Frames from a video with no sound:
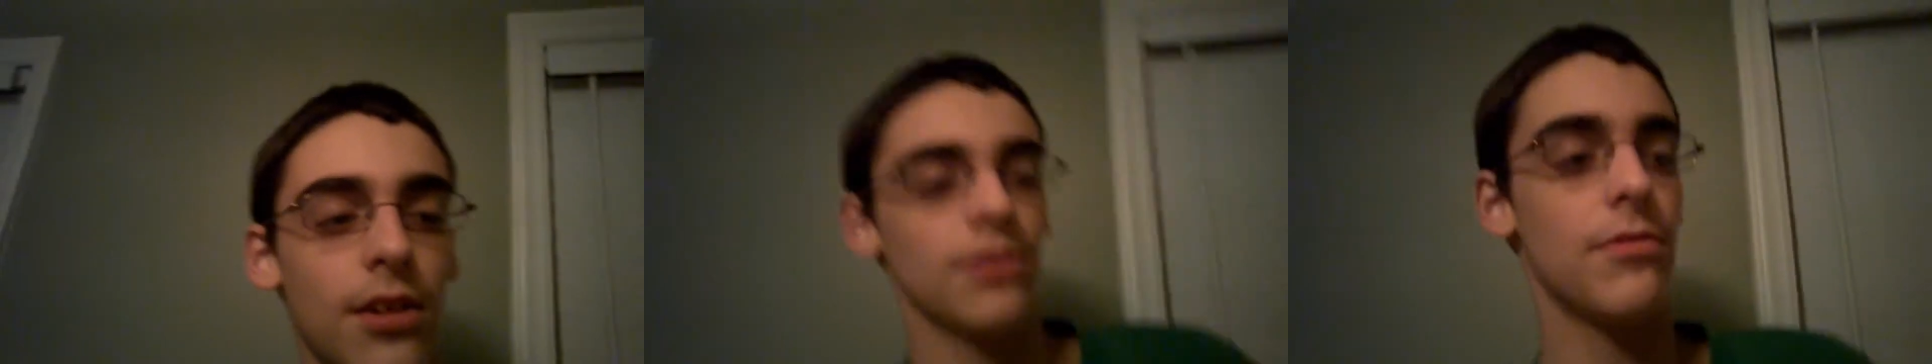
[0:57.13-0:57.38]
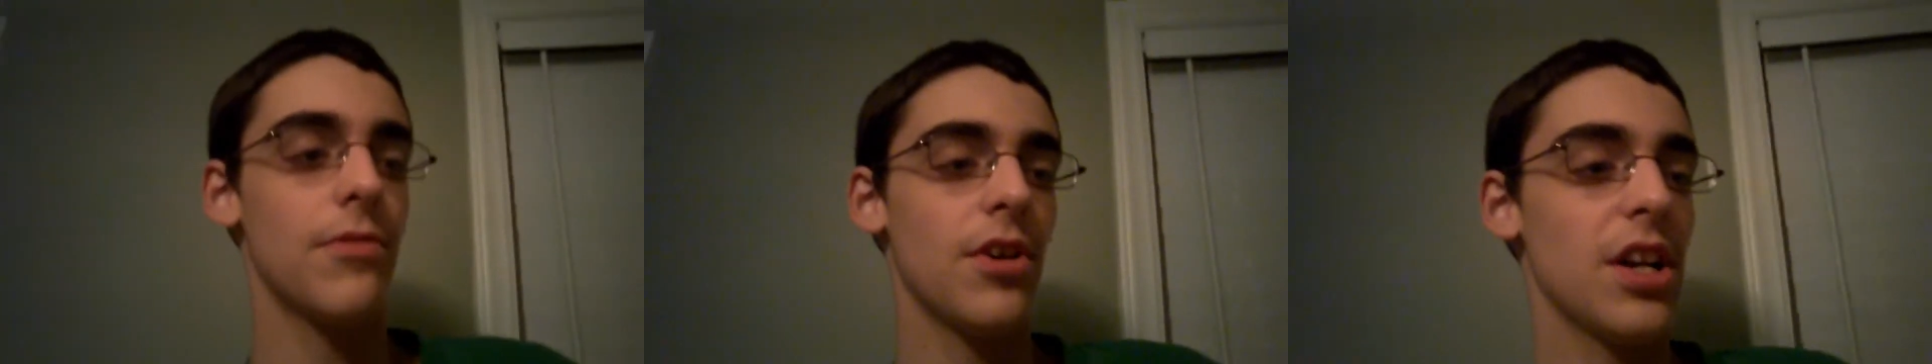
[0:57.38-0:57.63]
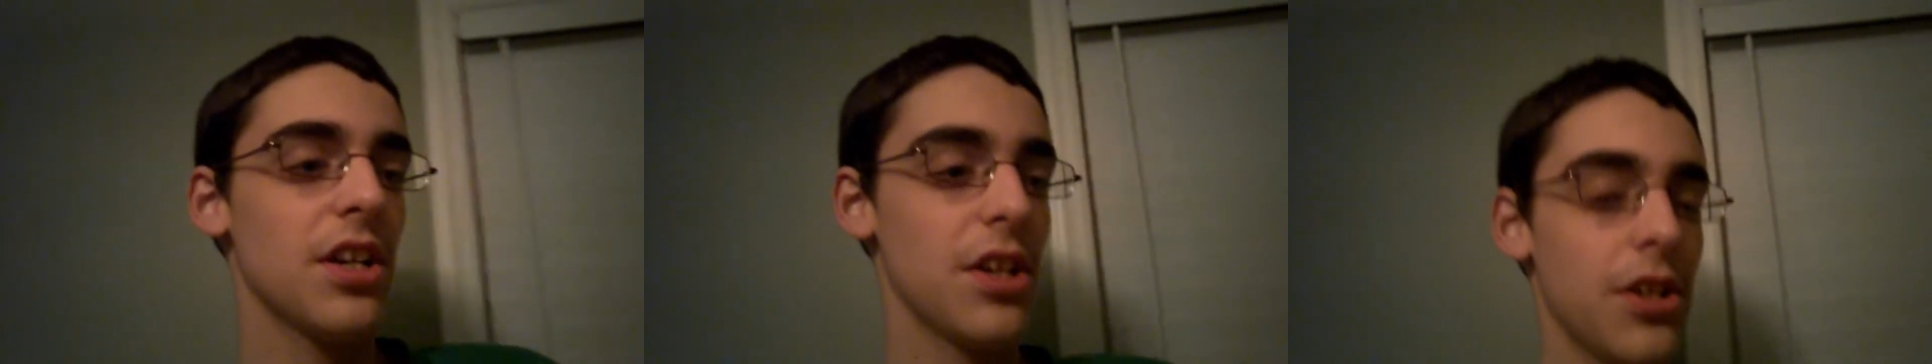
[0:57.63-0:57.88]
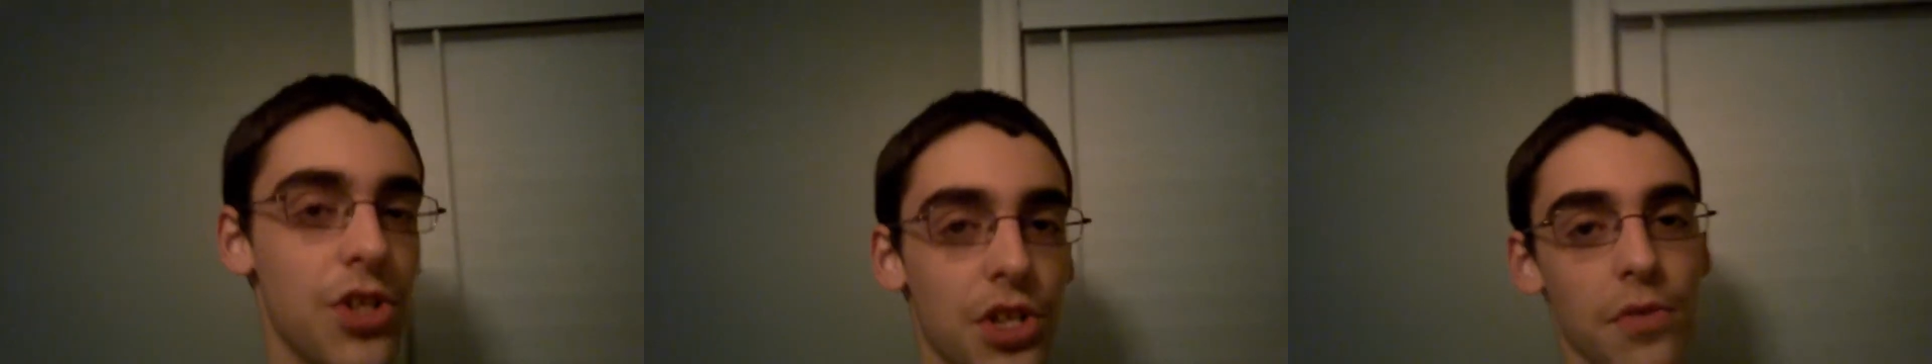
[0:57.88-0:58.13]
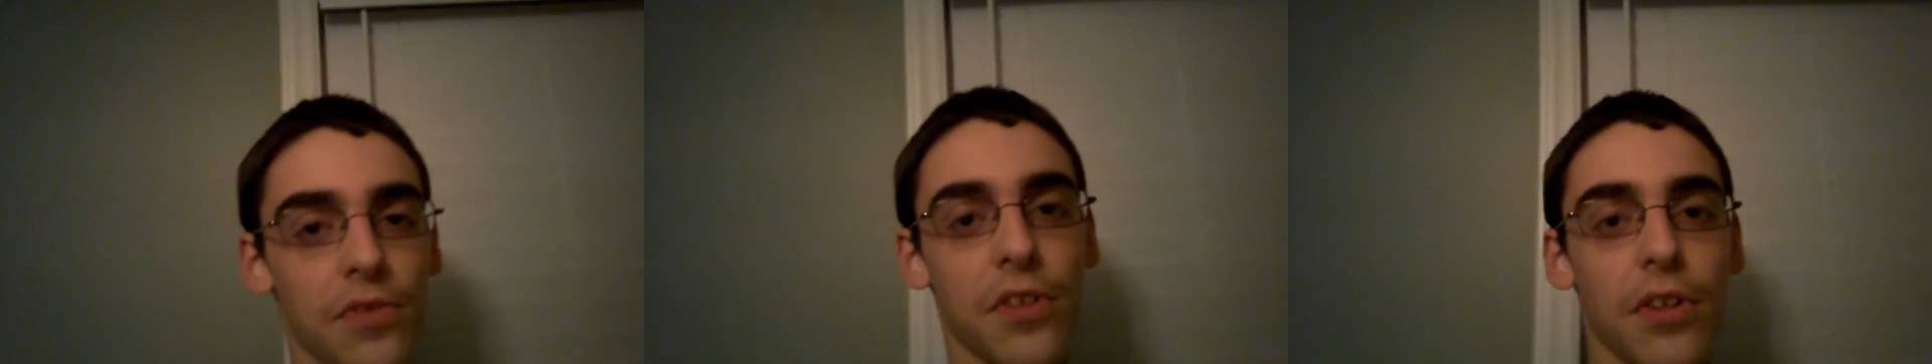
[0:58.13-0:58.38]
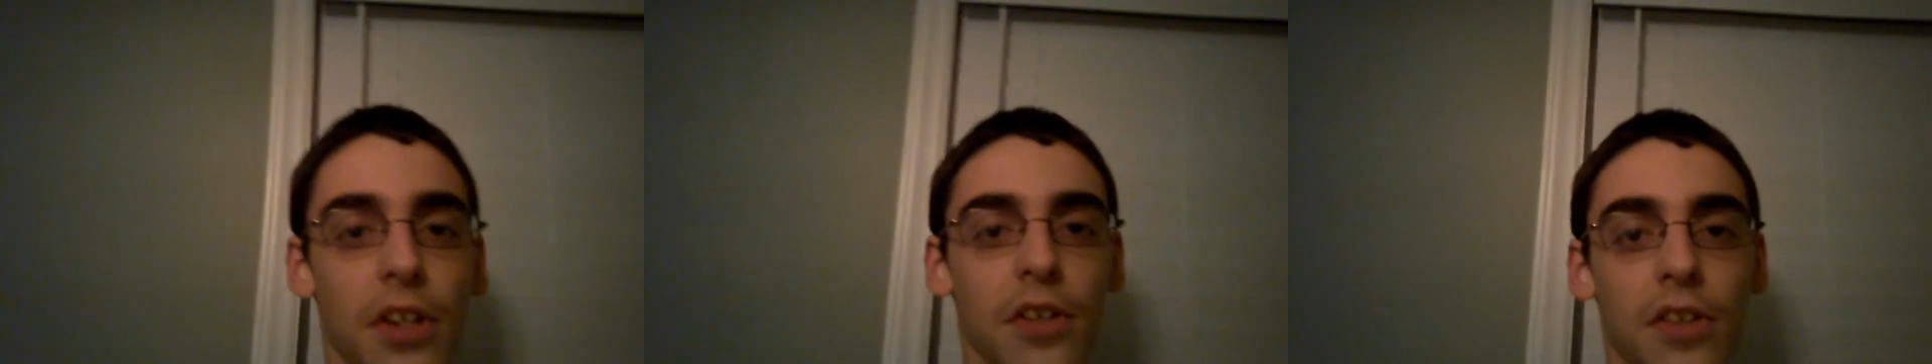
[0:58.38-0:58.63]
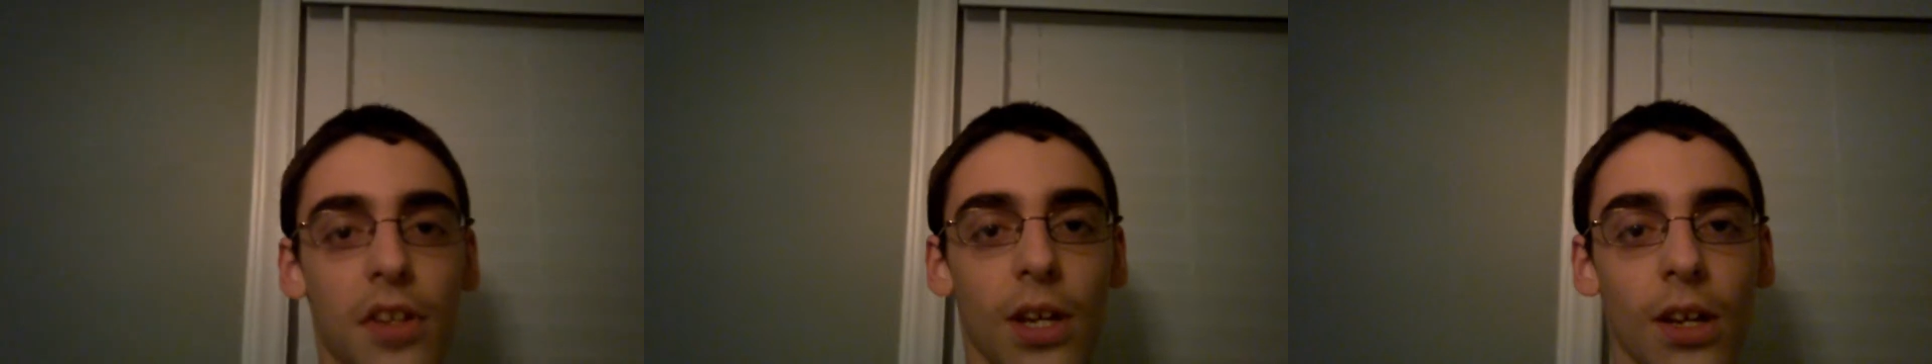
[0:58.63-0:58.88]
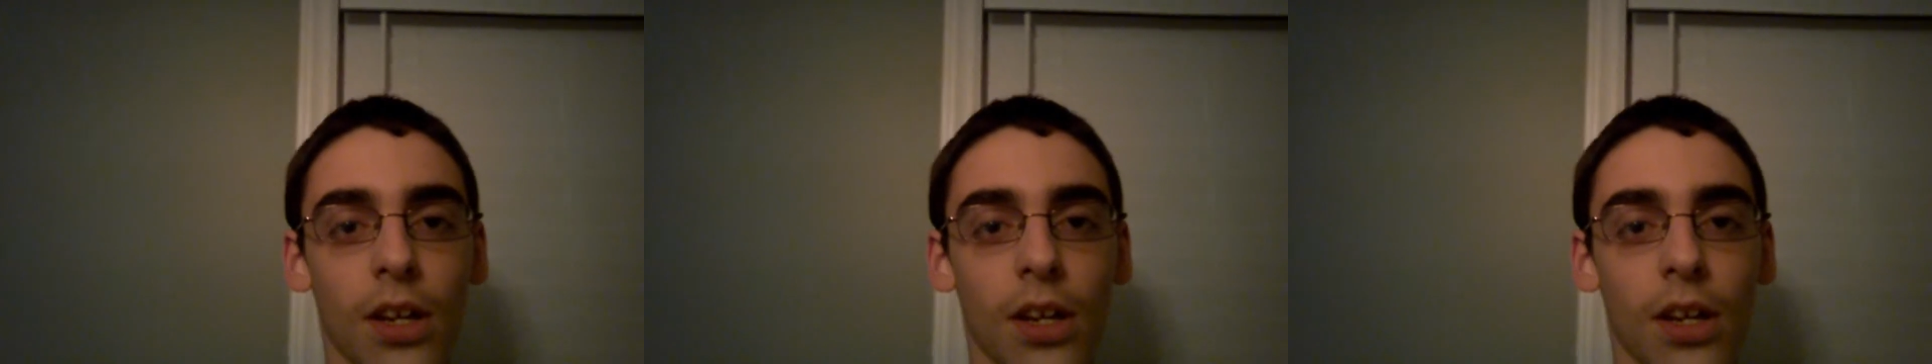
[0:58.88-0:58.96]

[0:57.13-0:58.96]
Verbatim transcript: Friday, June 30th.